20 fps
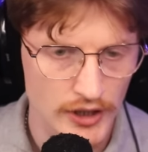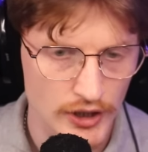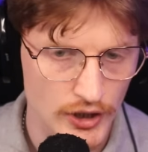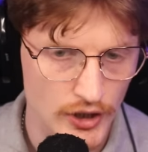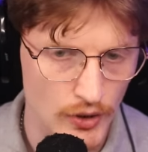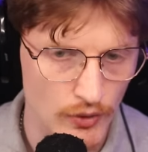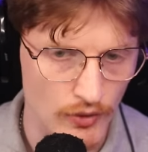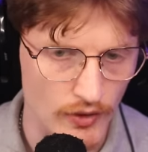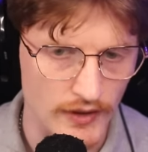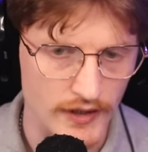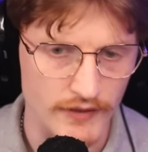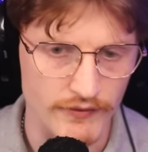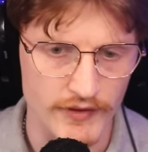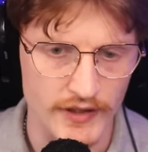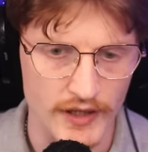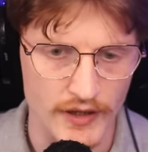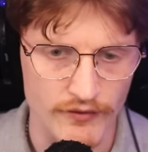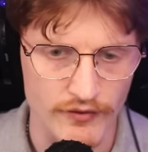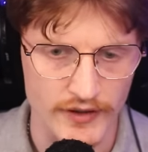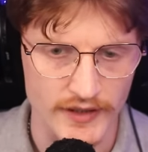Go like the
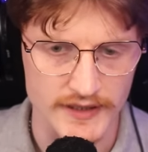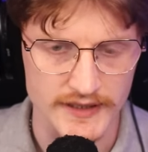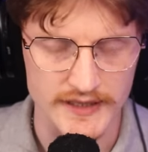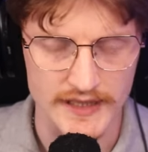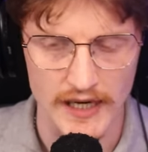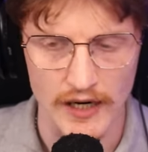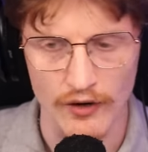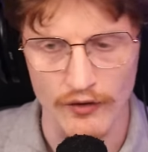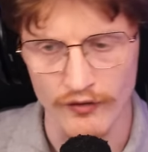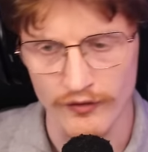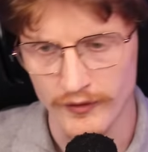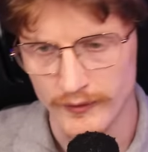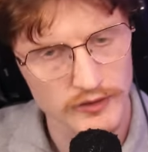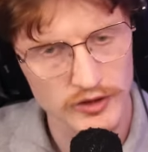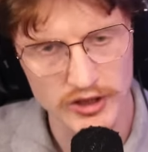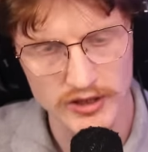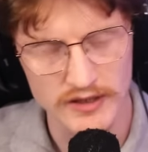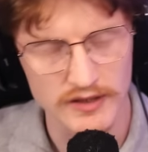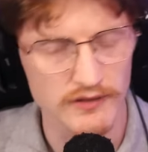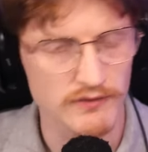video for yourself.
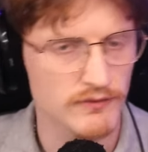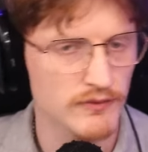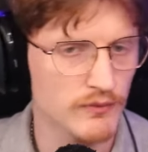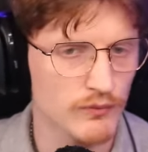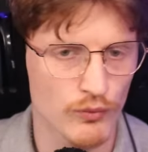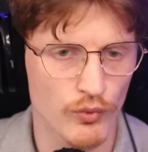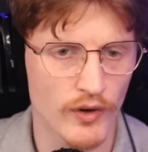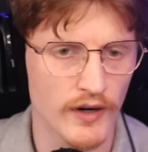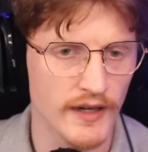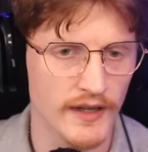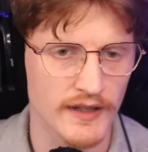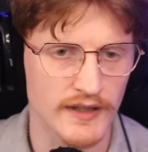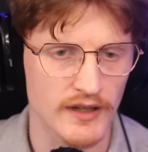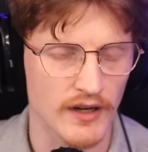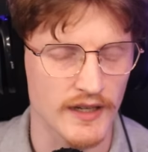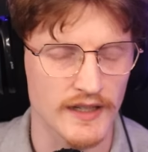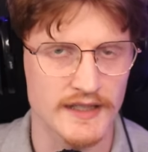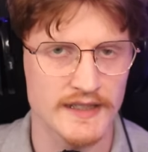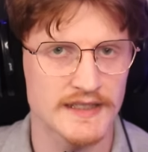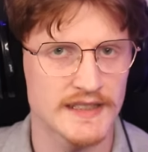Just really,
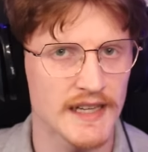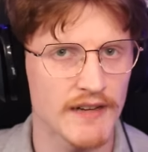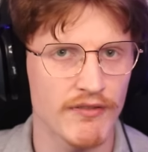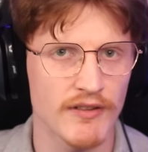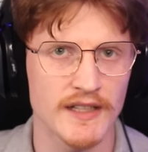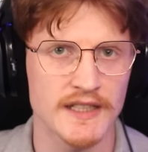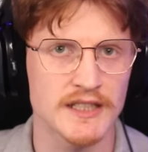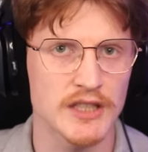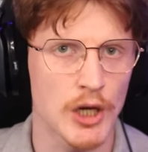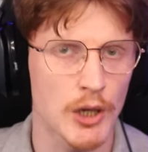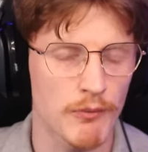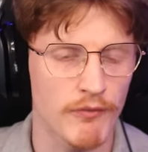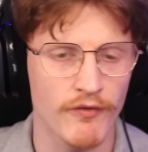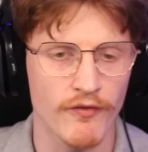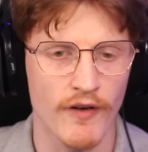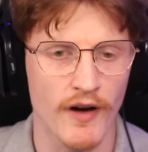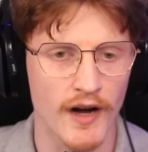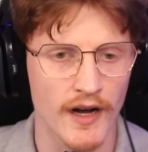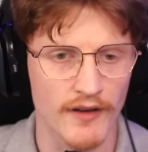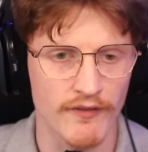like, it's definitely top
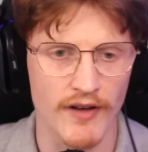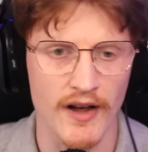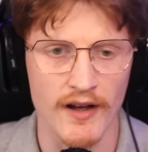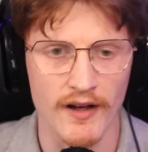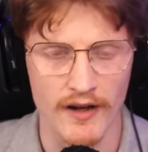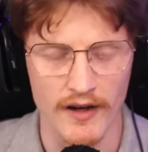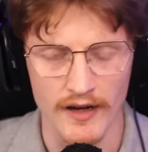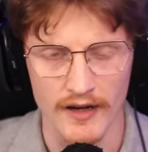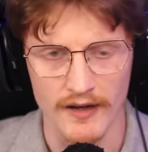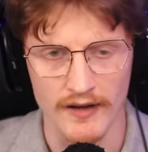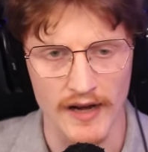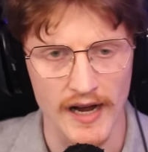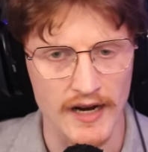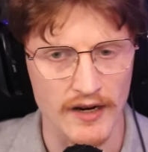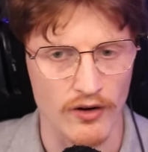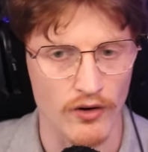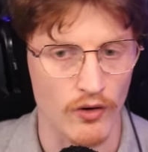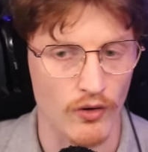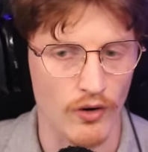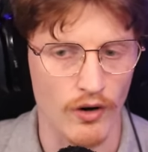5
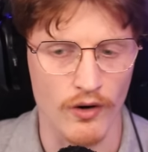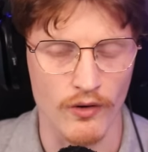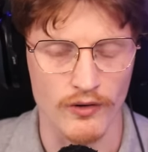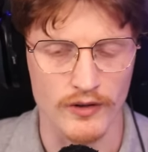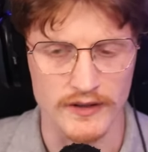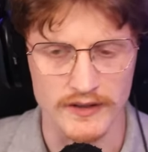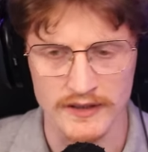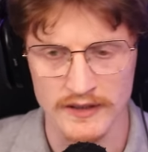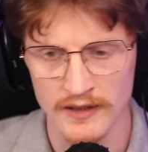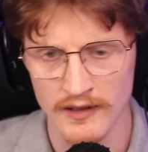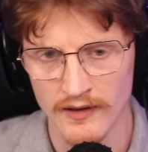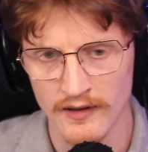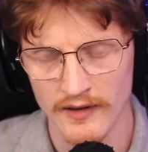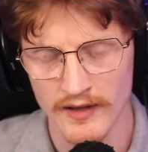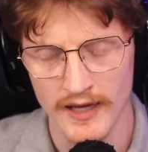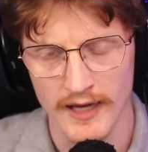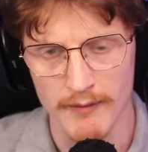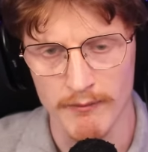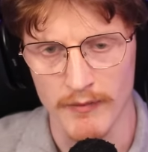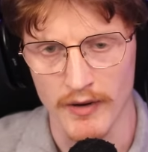analog horrors
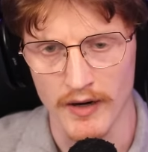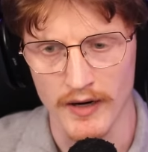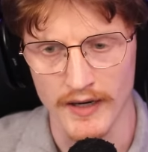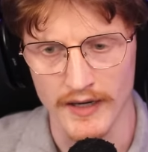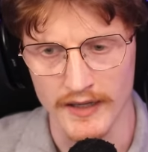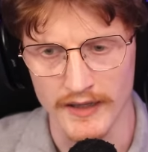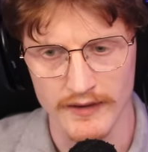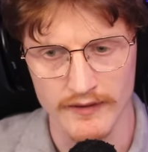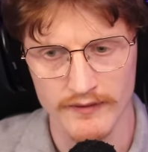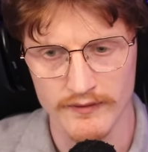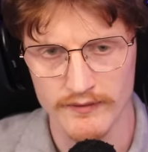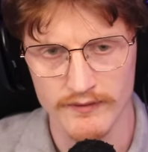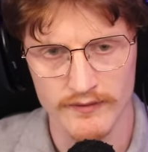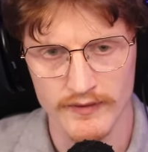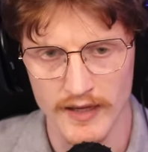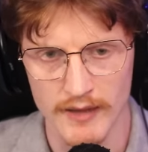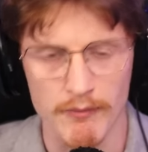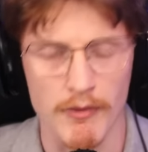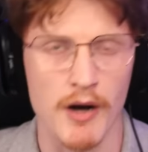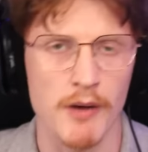in my
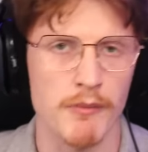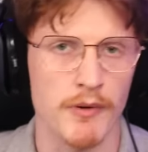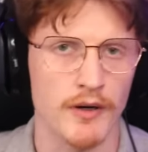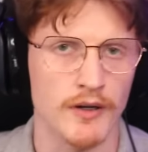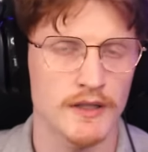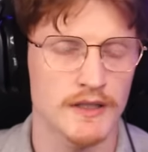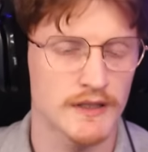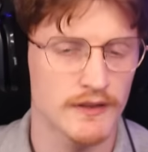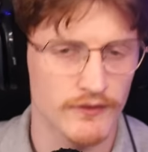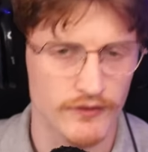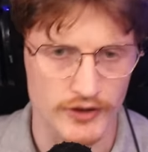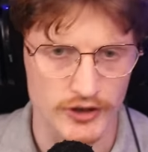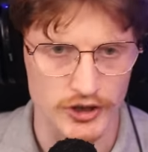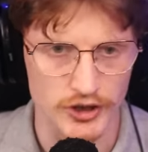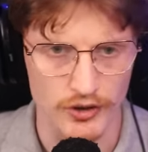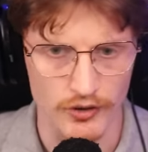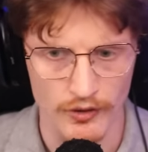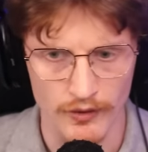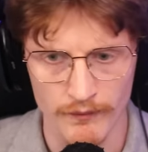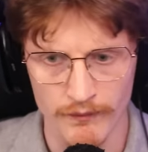books, for
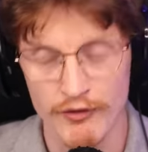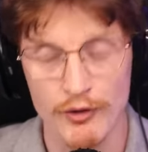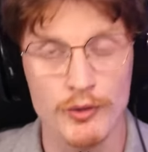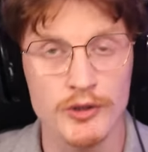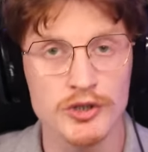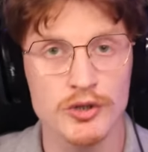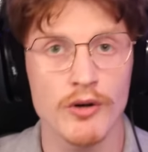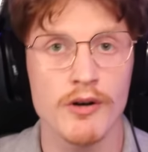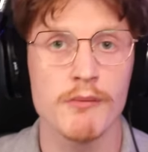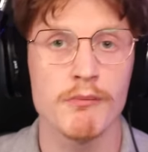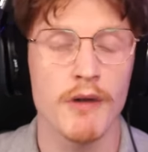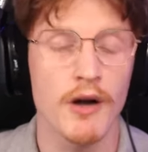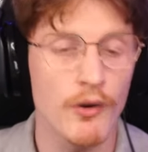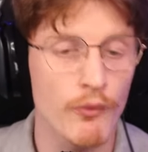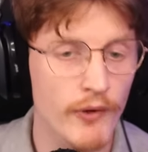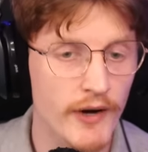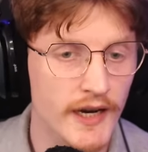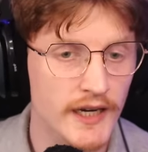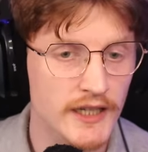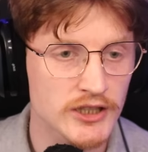sure. If you enjoyed my
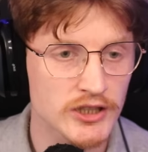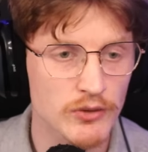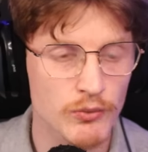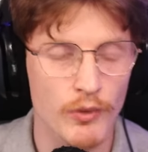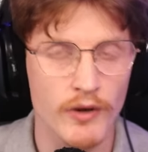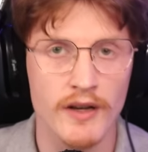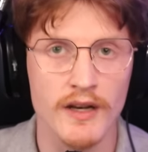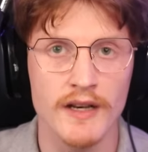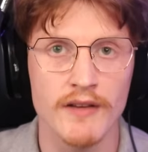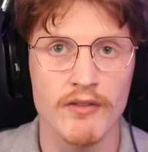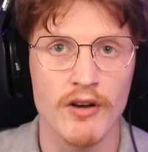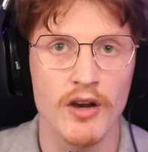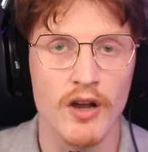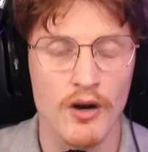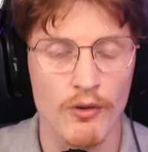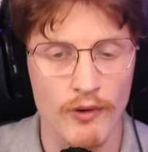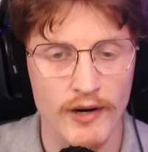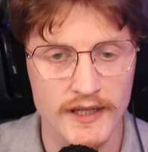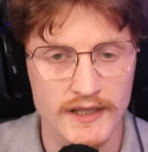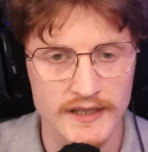reaction, why not leave a
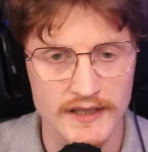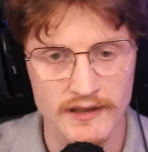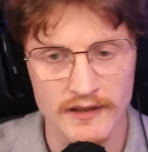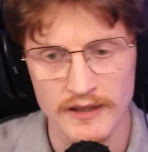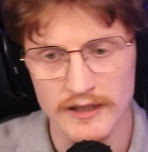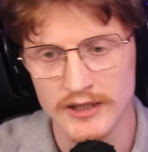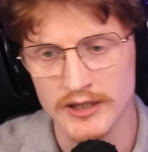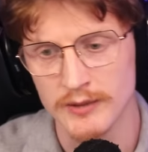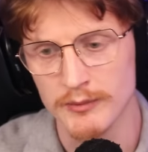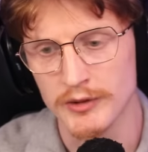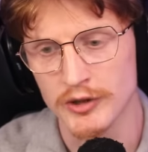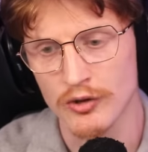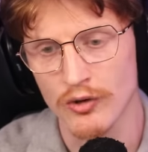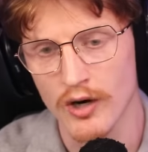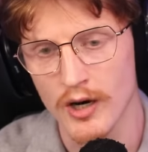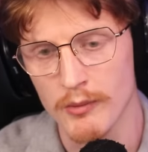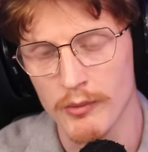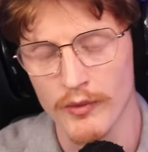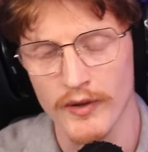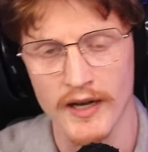like rating,
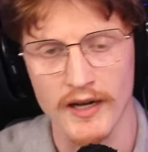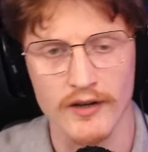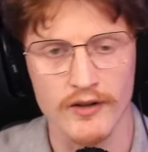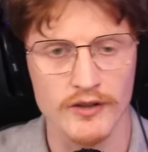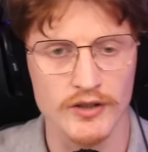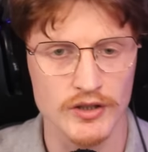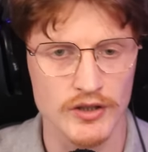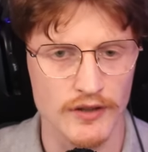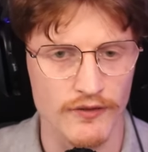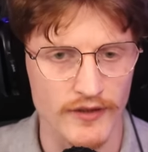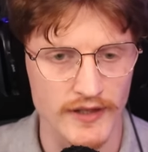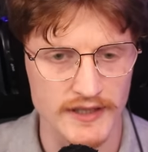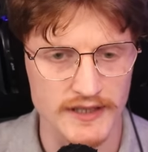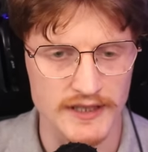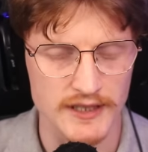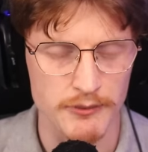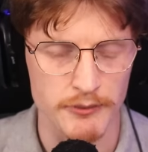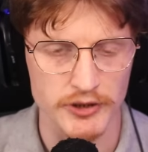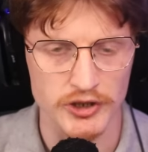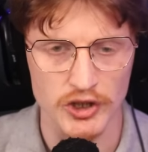subscribe, all that good stuff. This
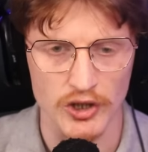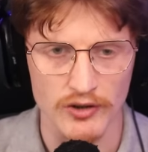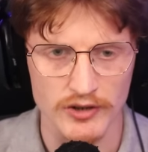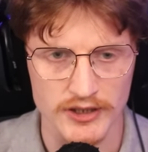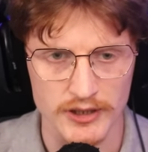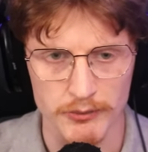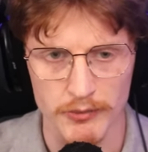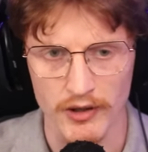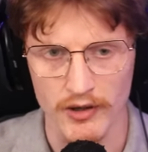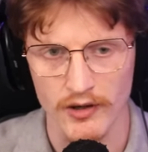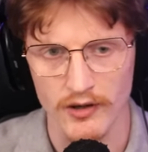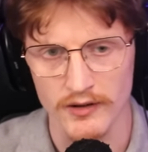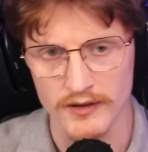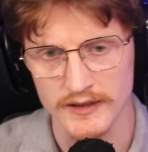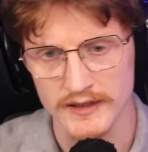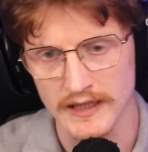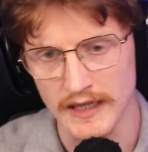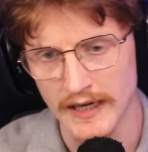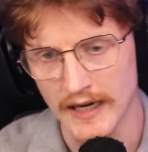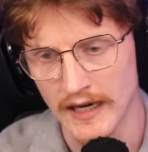is the majority of my
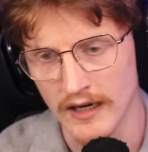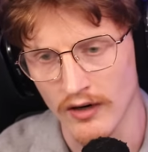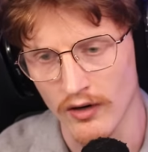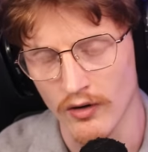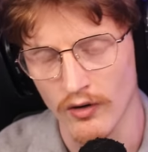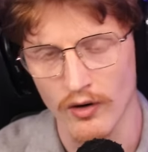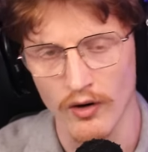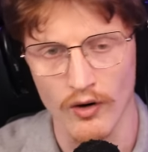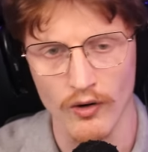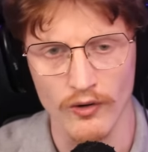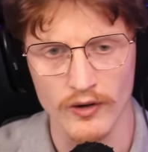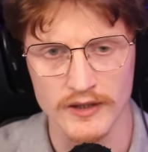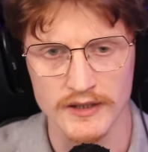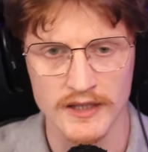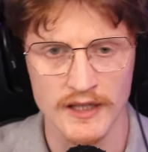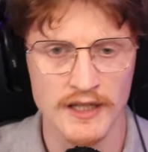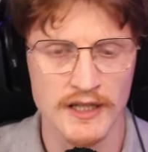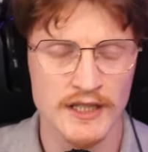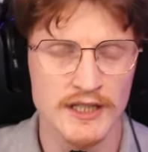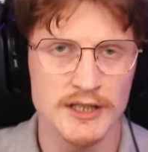content, analog horrors,
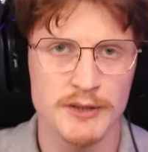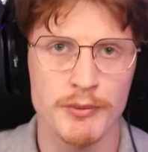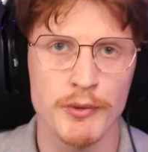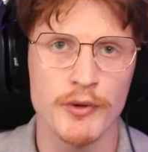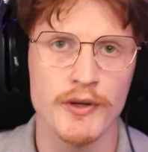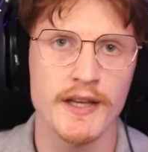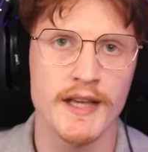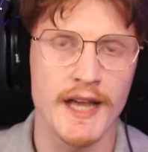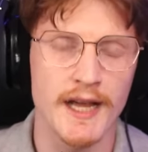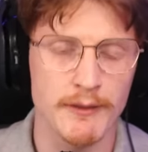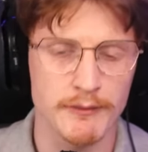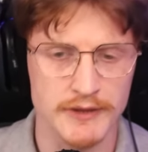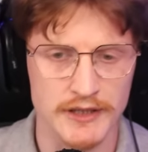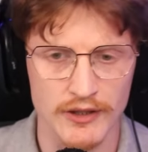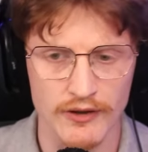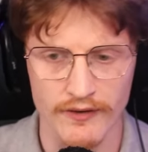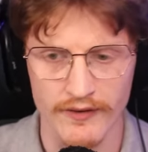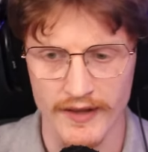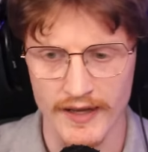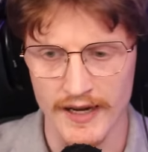spooky games
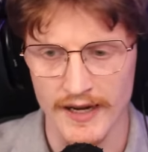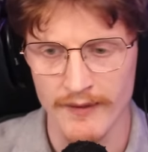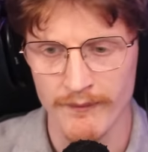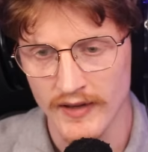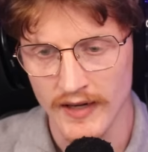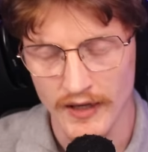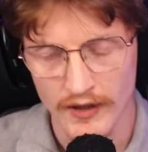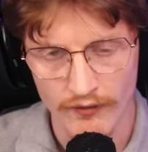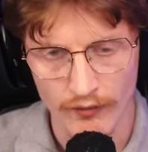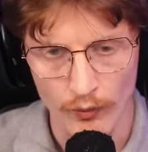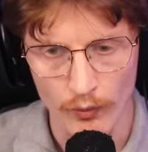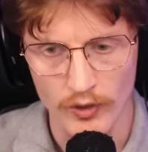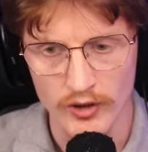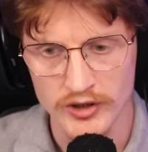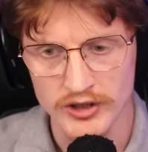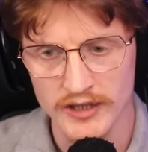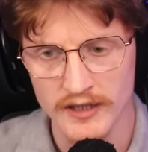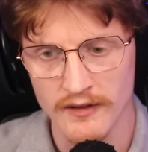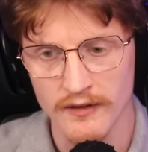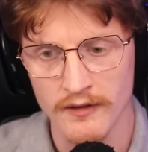here and there. Thank you for
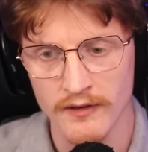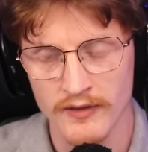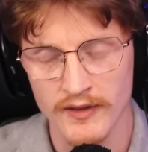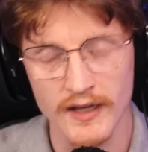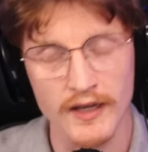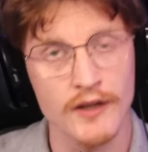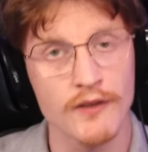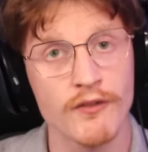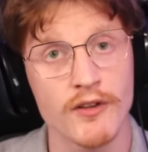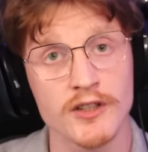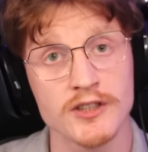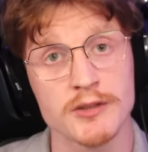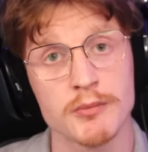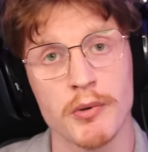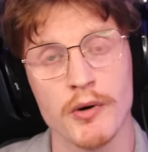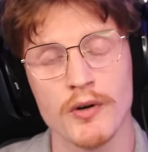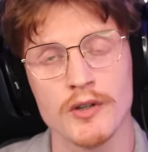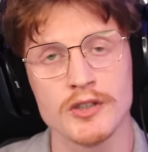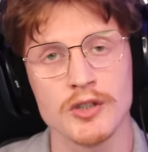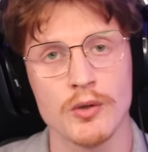watching. Thank you for the
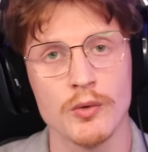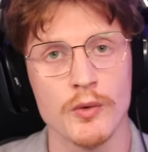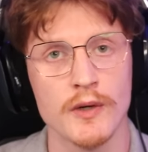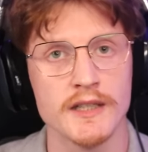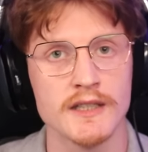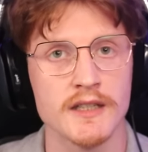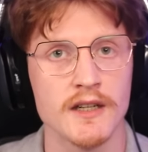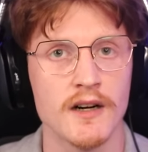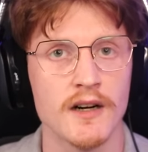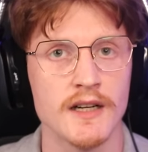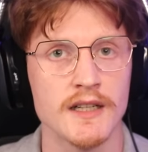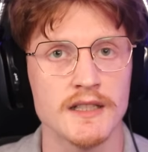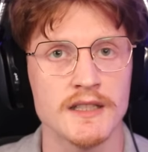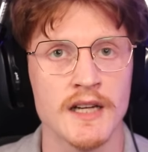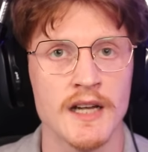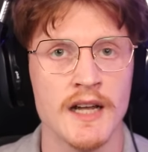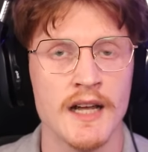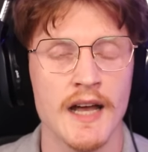support as always, guys.